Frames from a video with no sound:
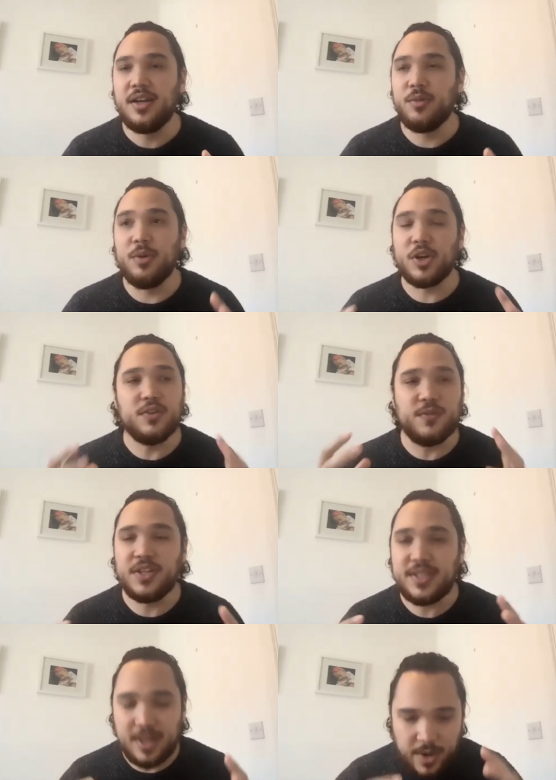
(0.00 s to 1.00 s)
we were
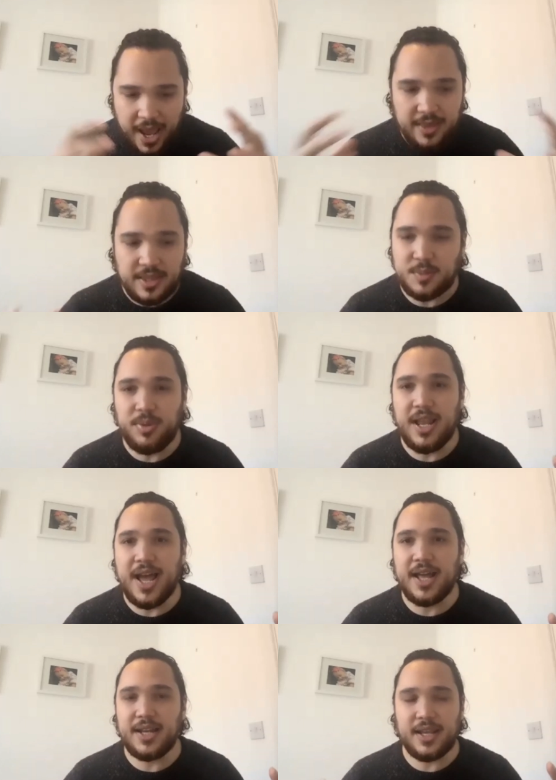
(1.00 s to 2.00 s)
convinced that we had this
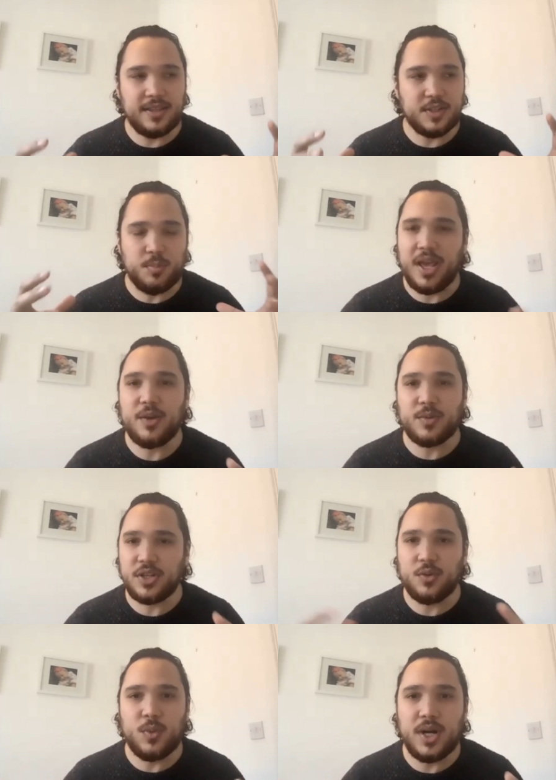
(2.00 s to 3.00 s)
plan and this plan was
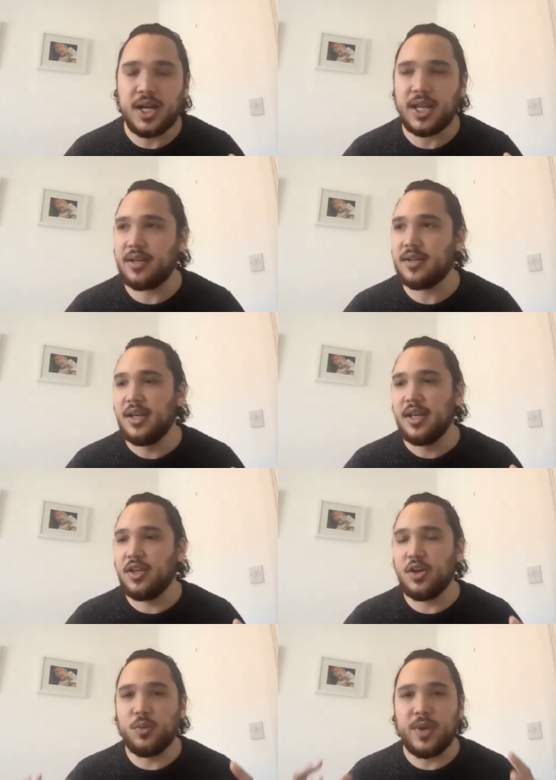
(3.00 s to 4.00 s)
going to work and you
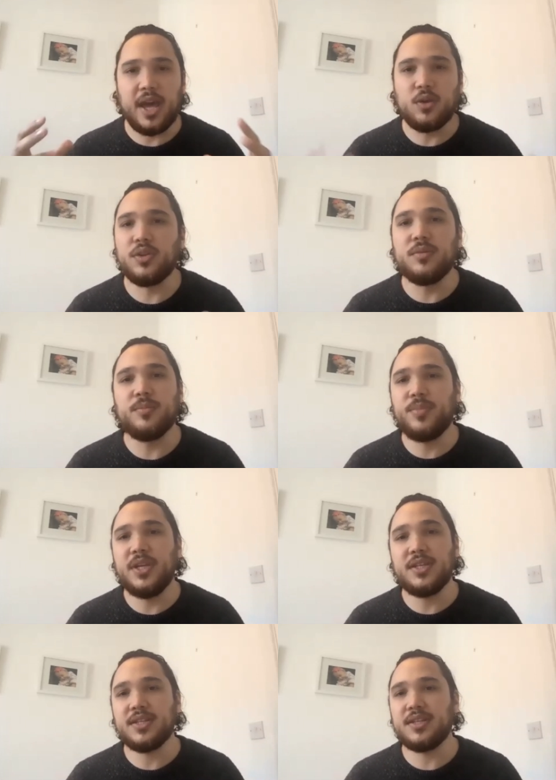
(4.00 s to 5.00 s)
know we had all the
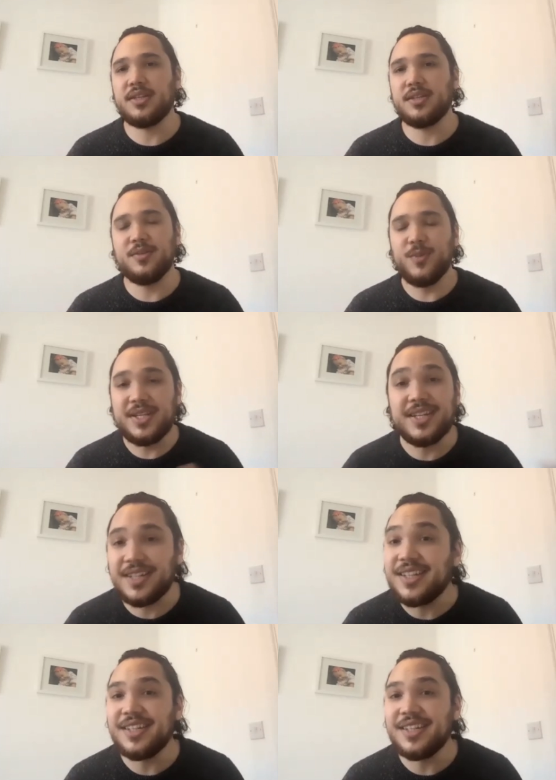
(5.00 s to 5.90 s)
pieces we didn't